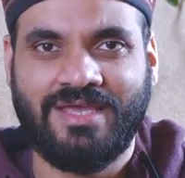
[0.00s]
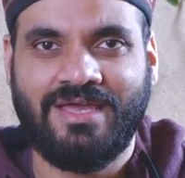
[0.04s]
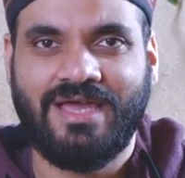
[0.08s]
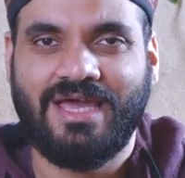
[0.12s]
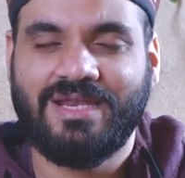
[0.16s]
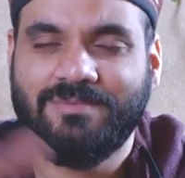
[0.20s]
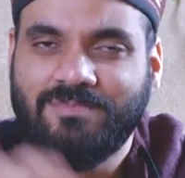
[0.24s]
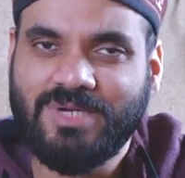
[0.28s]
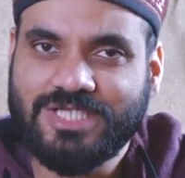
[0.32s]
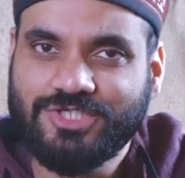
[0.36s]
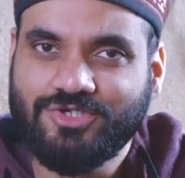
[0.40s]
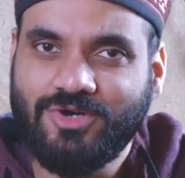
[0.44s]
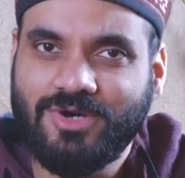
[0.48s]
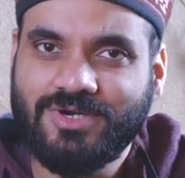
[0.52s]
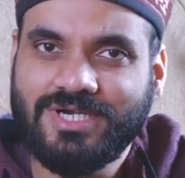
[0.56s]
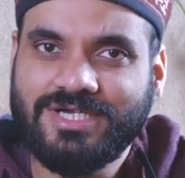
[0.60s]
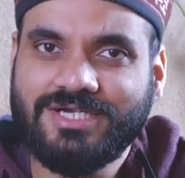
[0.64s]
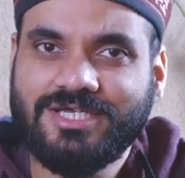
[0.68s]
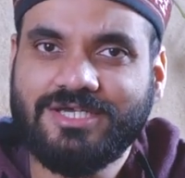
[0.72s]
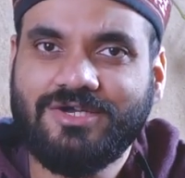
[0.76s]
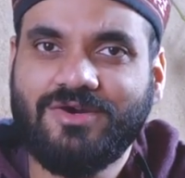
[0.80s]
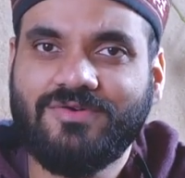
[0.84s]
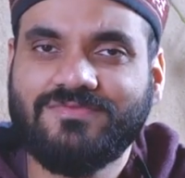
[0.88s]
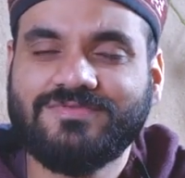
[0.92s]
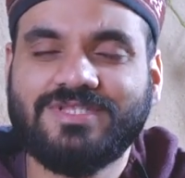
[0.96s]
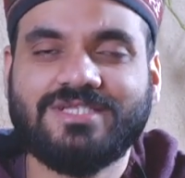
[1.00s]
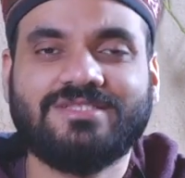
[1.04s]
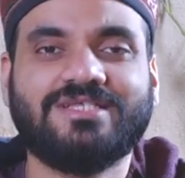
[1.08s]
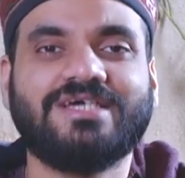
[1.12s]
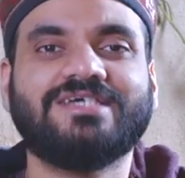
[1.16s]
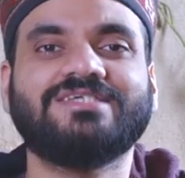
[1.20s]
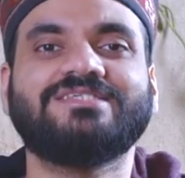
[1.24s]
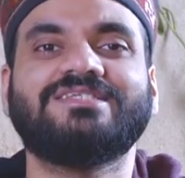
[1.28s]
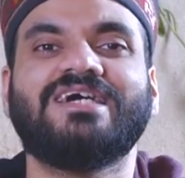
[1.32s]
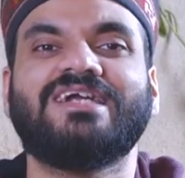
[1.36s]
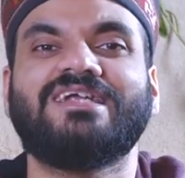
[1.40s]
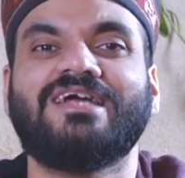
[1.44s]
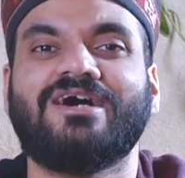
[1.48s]
And majority of the
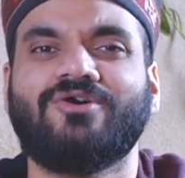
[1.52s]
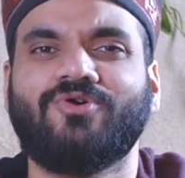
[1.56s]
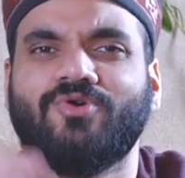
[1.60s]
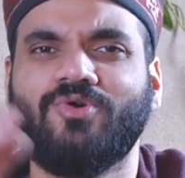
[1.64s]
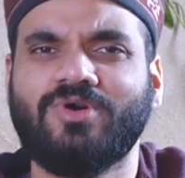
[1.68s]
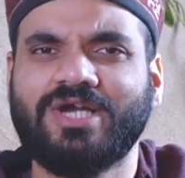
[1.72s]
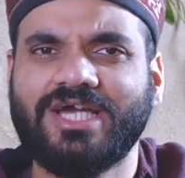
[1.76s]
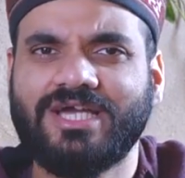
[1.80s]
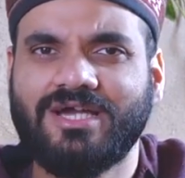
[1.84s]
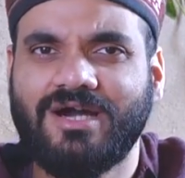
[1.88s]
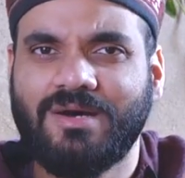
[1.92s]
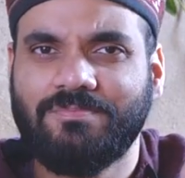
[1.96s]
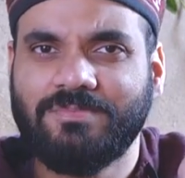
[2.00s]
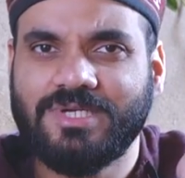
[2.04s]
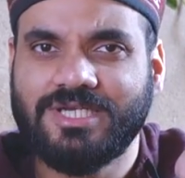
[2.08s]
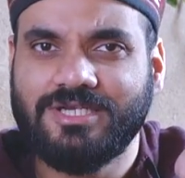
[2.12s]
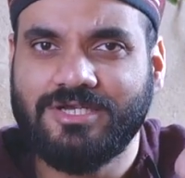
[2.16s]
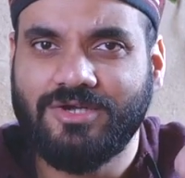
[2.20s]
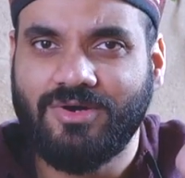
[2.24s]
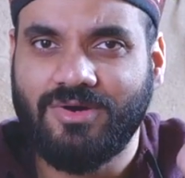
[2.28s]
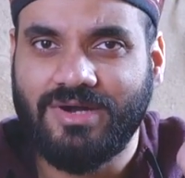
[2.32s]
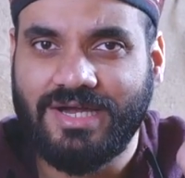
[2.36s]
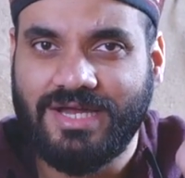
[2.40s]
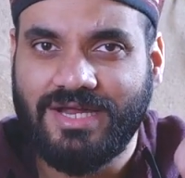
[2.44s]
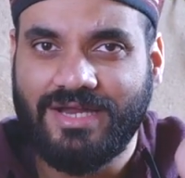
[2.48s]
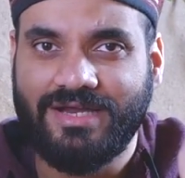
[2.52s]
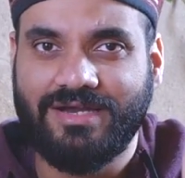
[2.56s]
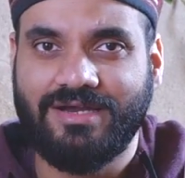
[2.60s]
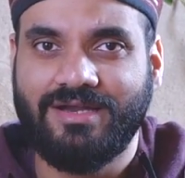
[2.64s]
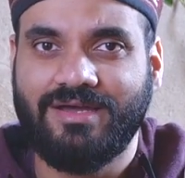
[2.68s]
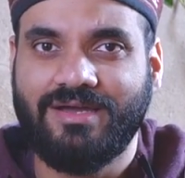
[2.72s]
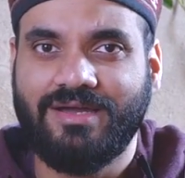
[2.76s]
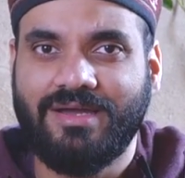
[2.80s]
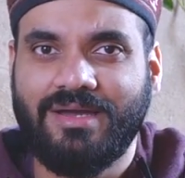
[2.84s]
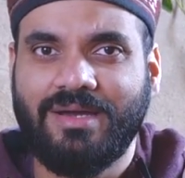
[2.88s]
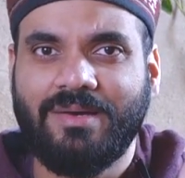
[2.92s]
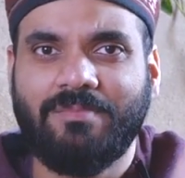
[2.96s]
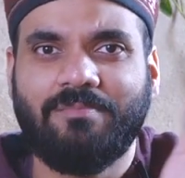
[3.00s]
things that are cooking up in your head
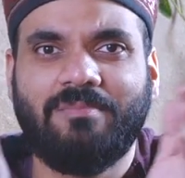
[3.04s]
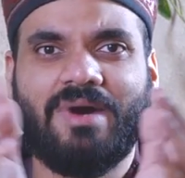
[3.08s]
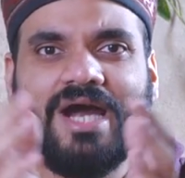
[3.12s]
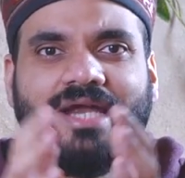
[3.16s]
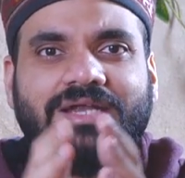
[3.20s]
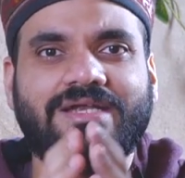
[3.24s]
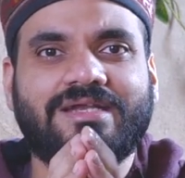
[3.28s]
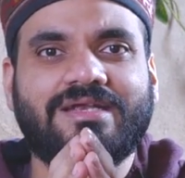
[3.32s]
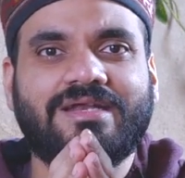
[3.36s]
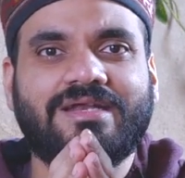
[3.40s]
might